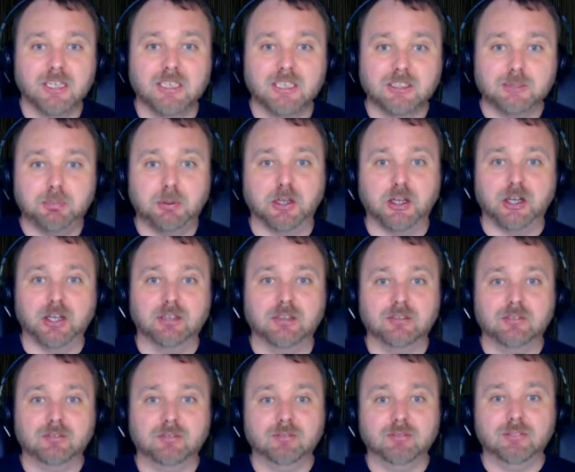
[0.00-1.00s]
That's the Scholar
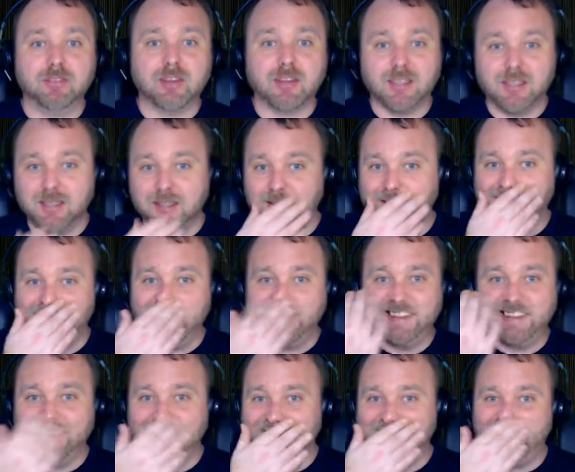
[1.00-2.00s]
of the First Sin edition,
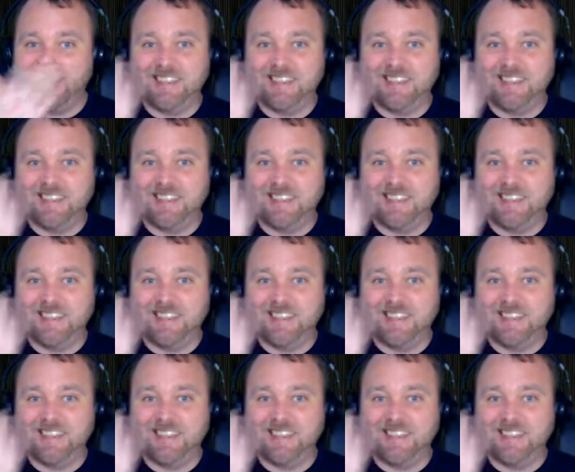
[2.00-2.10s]
isn't it?